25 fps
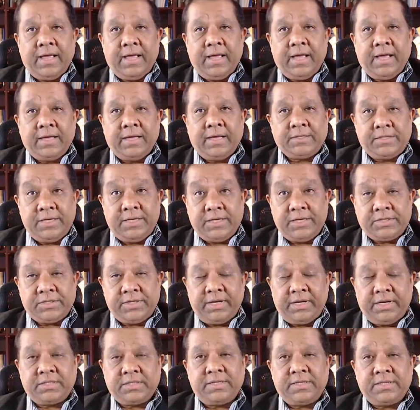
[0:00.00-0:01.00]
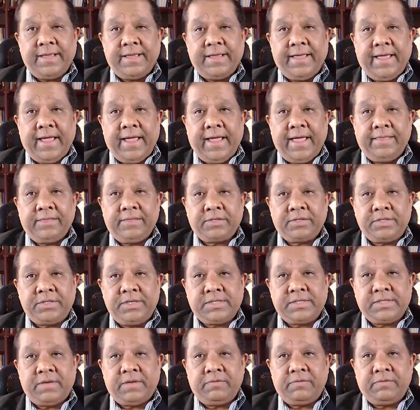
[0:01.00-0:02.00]
C6, and the
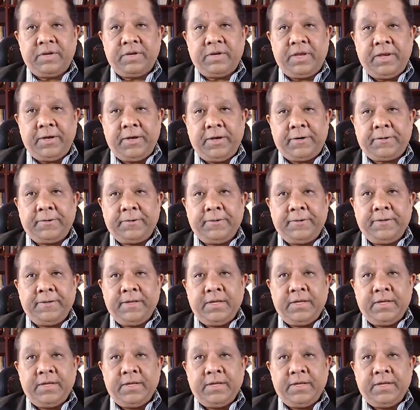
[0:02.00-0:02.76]
C7 here.